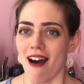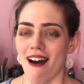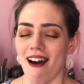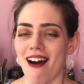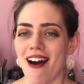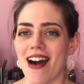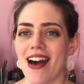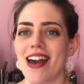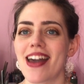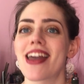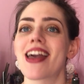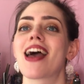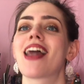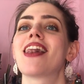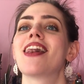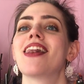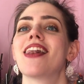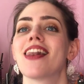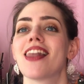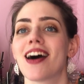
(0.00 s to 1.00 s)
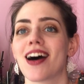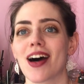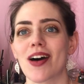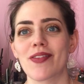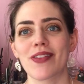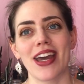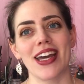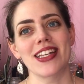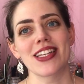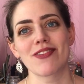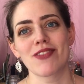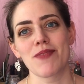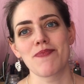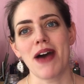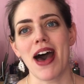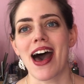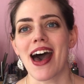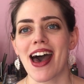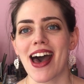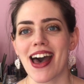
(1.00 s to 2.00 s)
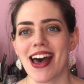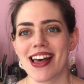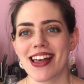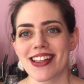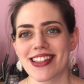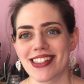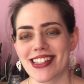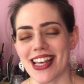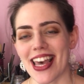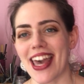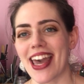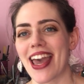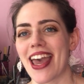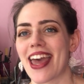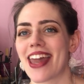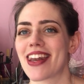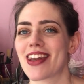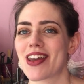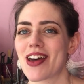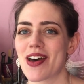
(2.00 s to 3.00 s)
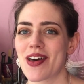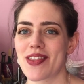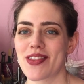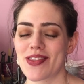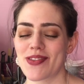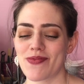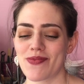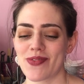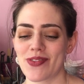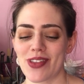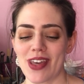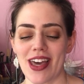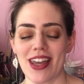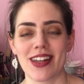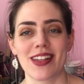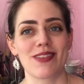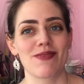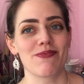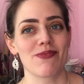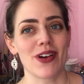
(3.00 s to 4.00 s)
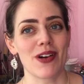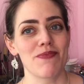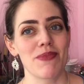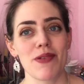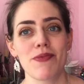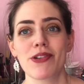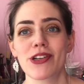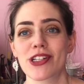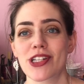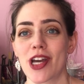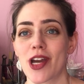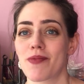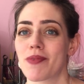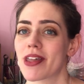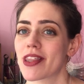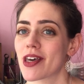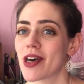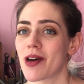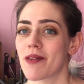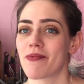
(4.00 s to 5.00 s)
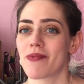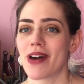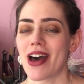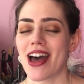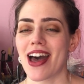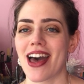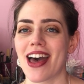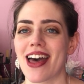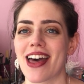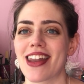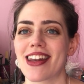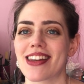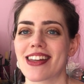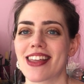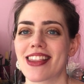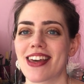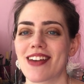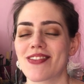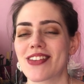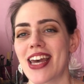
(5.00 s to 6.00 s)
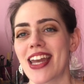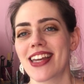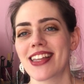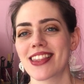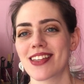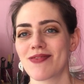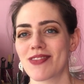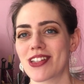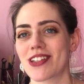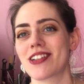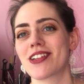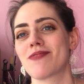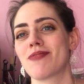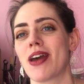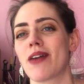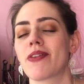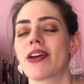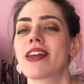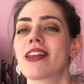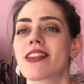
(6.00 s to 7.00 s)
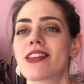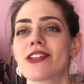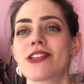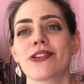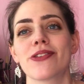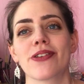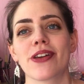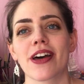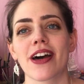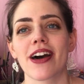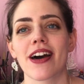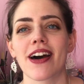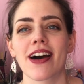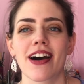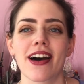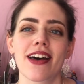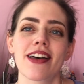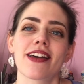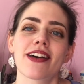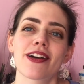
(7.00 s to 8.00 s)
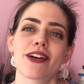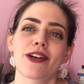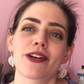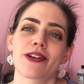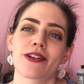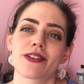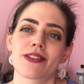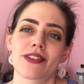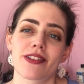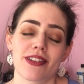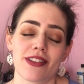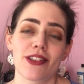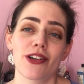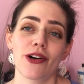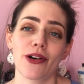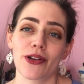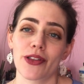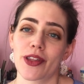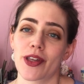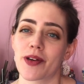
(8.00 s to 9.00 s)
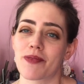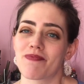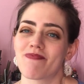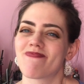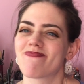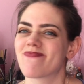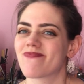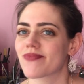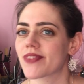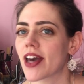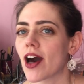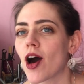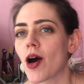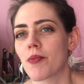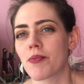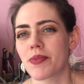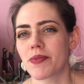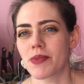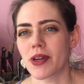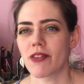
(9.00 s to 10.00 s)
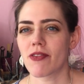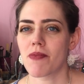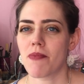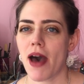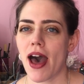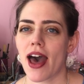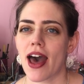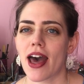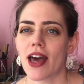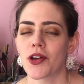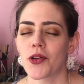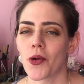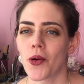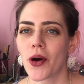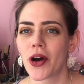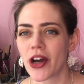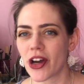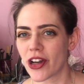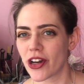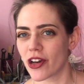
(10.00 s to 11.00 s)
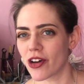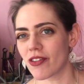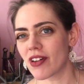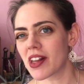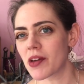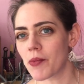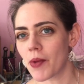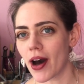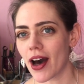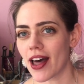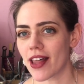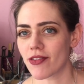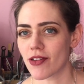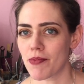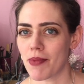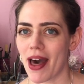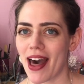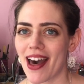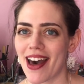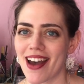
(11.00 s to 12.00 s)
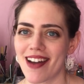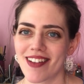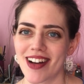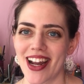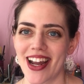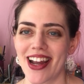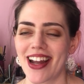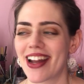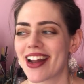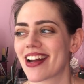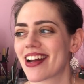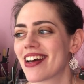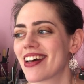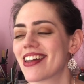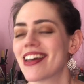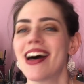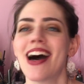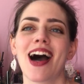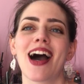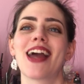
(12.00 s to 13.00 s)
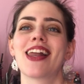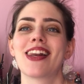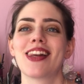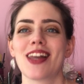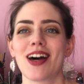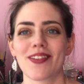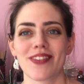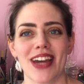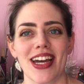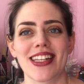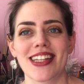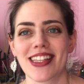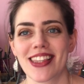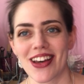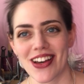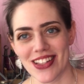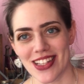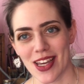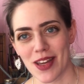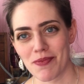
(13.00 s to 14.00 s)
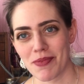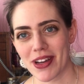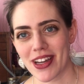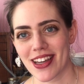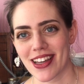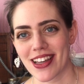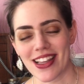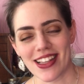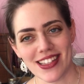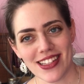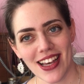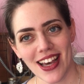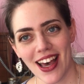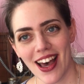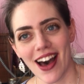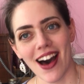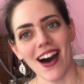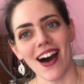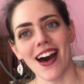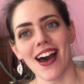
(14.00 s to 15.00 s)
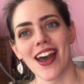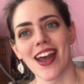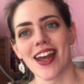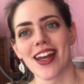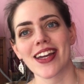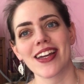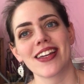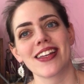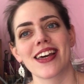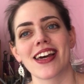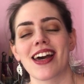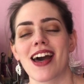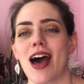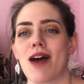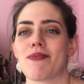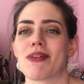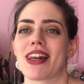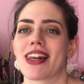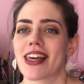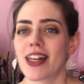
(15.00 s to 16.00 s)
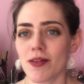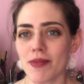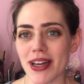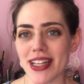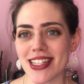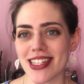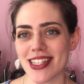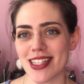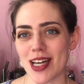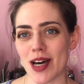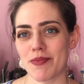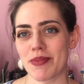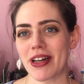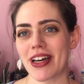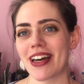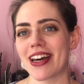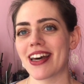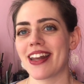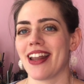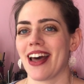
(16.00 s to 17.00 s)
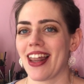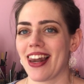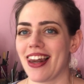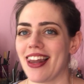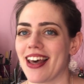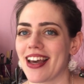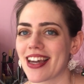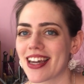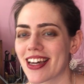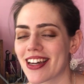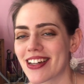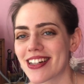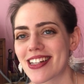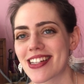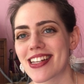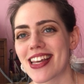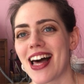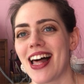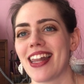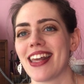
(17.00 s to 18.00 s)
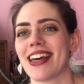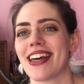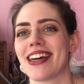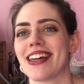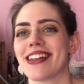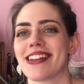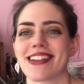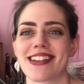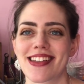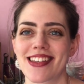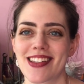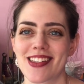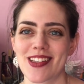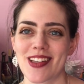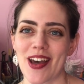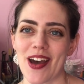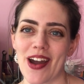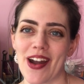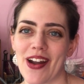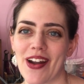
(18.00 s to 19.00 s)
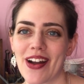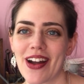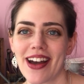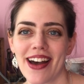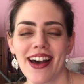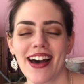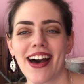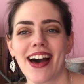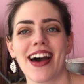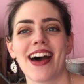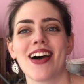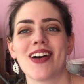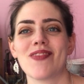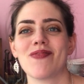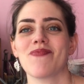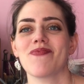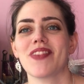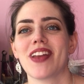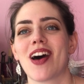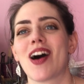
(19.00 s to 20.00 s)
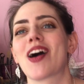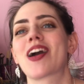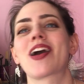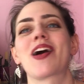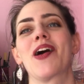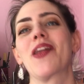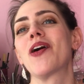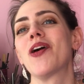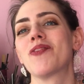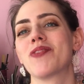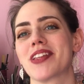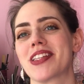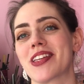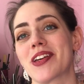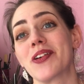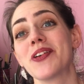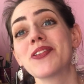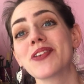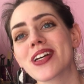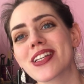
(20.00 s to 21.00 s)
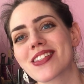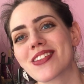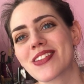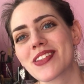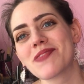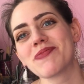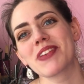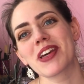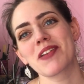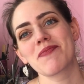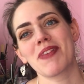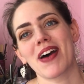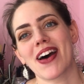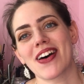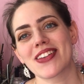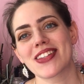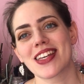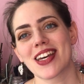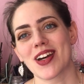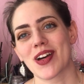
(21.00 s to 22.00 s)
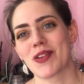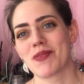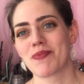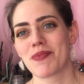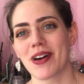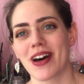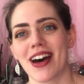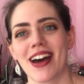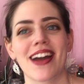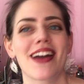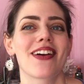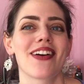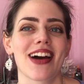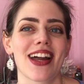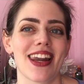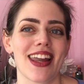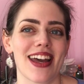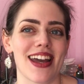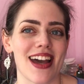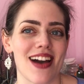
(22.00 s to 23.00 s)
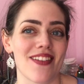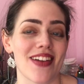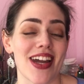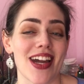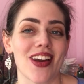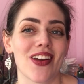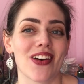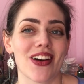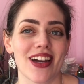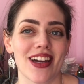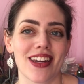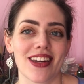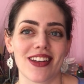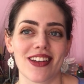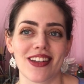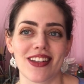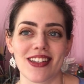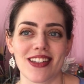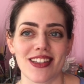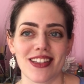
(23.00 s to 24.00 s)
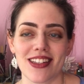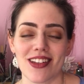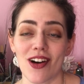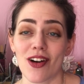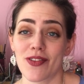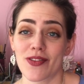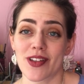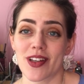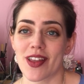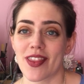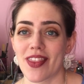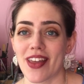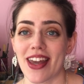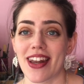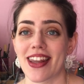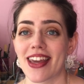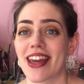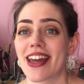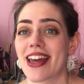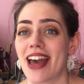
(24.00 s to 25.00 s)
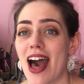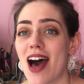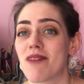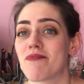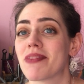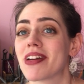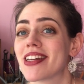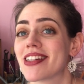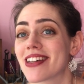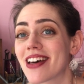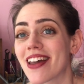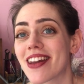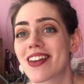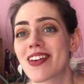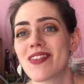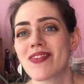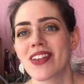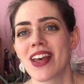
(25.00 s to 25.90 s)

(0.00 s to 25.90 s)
I love getting repairs in, and when people show me them and they've taken them to maybe another jeweller who's told them can't be repaired or not really worth repairing, and I love getting those in because I am a little bit stubborn. I like a good challenge, so I can't obviously always do something about it, but I quite like having a look, and often then it can be done.